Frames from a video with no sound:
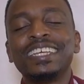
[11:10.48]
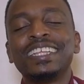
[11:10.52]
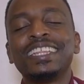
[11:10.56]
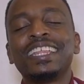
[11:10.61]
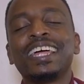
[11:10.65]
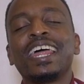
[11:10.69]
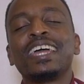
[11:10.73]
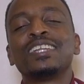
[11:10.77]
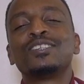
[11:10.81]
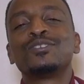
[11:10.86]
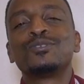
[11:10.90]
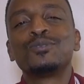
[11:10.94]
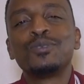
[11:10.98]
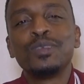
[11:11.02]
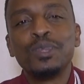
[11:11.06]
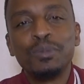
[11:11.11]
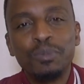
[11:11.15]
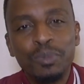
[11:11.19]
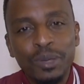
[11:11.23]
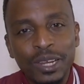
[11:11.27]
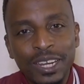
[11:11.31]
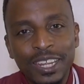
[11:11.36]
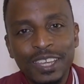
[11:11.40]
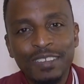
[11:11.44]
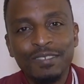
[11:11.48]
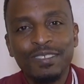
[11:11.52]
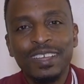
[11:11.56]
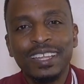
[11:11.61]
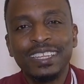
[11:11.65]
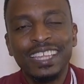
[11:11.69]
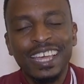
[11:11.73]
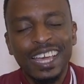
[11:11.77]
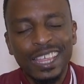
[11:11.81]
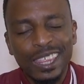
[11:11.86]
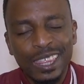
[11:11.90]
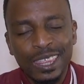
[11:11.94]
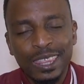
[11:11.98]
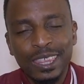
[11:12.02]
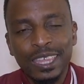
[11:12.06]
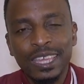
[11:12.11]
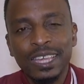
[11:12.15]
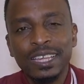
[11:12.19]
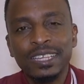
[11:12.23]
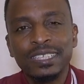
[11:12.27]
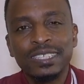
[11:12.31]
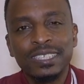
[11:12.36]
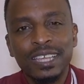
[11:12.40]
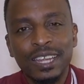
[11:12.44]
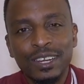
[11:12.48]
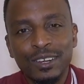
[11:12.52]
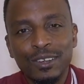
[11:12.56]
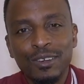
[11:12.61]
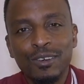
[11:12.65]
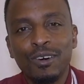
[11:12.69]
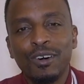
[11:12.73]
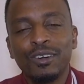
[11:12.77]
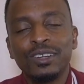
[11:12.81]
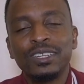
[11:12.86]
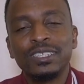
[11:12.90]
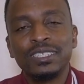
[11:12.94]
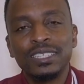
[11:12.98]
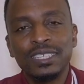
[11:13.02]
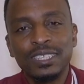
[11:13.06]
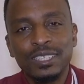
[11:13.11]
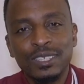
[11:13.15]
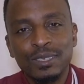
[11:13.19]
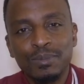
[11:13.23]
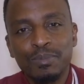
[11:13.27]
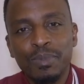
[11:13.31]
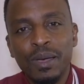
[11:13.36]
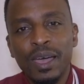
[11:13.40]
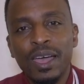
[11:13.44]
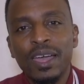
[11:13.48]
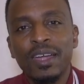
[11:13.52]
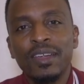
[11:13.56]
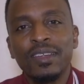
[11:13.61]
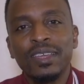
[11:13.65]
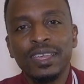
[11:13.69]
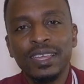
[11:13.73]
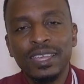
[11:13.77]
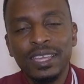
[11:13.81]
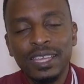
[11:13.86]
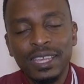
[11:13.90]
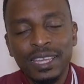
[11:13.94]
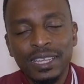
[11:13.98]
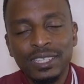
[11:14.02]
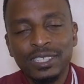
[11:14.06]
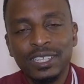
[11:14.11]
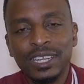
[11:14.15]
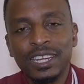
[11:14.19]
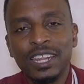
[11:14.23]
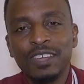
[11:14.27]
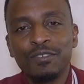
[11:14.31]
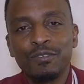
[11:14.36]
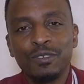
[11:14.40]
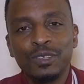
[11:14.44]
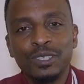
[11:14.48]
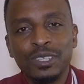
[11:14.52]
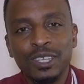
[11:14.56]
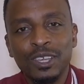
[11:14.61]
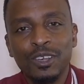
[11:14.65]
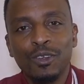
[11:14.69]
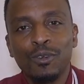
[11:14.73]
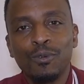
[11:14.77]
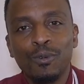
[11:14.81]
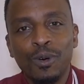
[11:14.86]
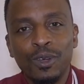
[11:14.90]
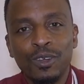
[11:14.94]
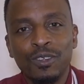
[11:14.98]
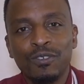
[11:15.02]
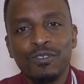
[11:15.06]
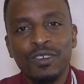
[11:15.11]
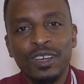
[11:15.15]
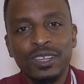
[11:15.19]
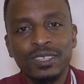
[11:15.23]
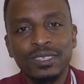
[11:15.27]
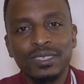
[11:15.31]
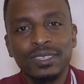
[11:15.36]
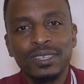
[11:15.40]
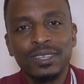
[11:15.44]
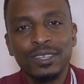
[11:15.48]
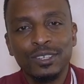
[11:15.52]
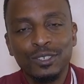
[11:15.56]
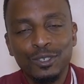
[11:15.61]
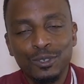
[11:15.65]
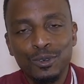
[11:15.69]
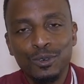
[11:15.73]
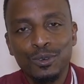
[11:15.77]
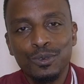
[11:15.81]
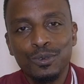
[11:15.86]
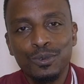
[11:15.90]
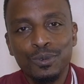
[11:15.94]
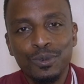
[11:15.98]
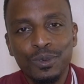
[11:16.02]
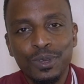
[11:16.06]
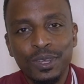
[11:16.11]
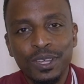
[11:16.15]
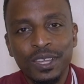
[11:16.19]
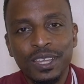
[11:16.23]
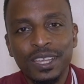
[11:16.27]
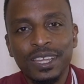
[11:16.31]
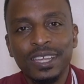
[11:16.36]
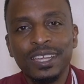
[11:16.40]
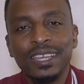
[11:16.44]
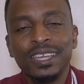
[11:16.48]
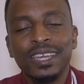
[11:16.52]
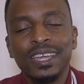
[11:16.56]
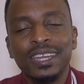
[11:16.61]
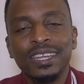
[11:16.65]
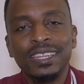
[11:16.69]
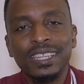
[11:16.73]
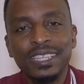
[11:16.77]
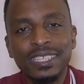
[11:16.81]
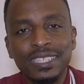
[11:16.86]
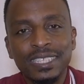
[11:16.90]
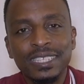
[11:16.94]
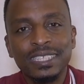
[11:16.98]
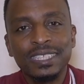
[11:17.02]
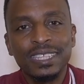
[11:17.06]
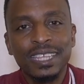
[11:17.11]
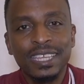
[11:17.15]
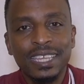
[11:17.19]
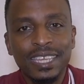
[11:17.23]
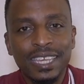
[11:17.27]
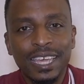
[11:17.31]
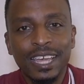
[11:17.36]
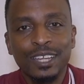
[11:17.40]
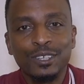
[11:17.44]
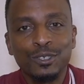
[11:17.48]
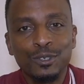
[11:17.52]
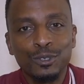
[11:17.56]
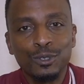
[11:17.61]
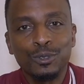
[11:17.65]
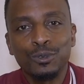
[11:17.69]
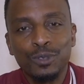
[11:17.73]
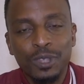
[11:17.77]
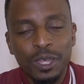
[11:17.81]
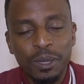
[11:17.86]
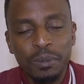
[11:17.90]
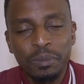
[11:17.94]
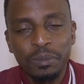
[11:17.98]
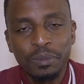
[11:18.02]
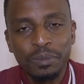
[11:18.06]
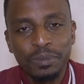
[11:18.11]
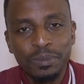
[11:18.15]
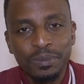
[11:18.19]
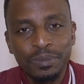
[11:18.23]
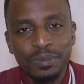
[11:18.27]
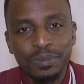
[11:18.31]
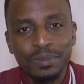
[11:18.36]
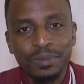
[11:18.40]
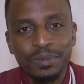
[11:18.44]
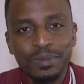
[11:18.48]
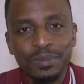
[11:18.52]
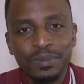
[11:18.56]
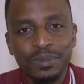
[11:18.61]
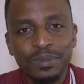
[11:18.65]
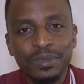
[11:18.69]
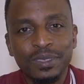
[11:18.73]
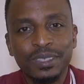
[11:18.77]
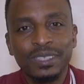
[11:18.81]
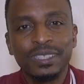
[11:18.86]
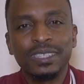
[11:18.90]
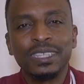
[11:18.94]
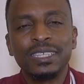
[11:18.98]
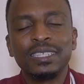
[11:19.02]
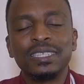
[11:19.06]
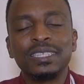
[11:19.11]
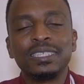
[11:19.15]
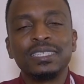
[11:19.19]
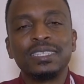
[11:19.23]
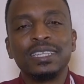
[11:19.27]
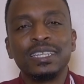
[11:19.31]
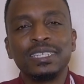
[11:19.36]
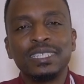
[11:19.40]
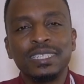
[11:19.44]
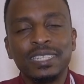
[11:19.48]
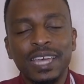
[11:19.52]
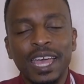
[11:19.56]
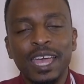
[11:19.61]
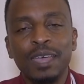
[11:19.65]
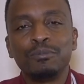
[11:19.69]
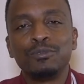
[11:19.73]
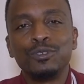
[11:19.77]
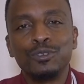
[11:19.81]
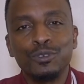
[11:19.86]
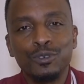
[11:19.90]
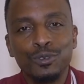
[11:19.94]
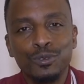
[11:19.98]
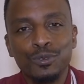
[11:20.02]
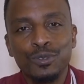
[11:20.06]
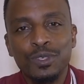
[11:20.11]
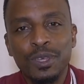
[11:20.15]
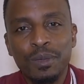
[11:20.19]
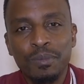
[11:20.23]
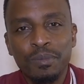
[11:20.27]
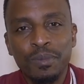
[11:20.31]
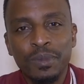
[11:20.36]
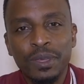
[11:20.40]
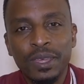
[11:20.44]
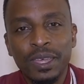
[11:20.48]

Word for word: that I truly believe that there are things that God is inspiring each and every single one of us to do, and this is the year to do them. This is the time to do them.